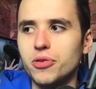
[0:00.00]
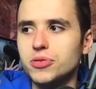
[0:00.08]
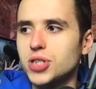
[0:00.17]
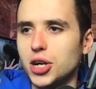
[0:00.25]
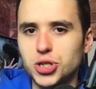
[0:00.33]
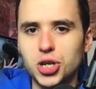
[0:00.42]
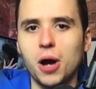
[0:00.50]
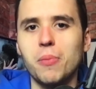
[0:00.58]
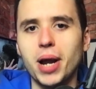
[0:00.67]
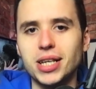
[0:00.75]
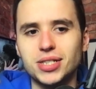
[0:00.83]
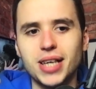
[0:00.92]
such a young
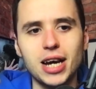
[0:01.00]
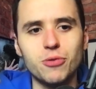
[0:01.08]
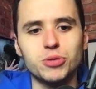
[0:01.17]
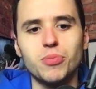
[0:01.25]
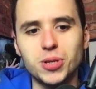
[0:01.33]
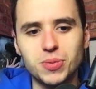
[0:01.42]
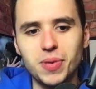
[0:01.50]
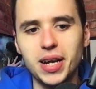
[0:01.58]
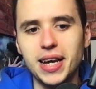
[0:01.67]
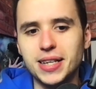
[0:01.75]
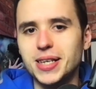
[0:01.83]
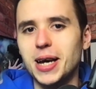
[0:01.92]
player to take a
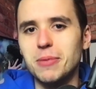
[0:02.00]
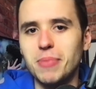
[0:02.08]
responsibility and take a